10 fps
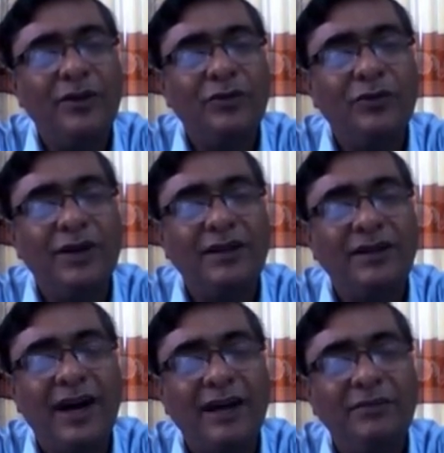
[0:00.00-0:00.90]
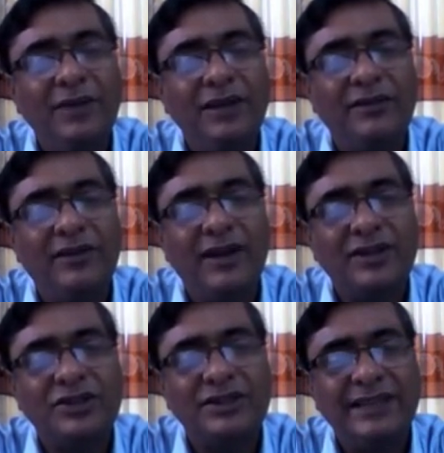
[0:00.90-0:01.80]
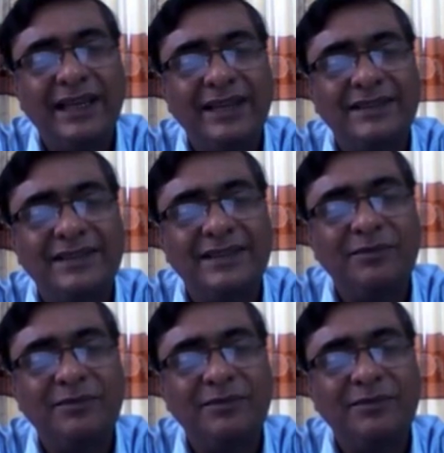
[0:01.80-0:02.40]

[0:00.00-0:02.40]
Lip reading: where the hermit thrush sings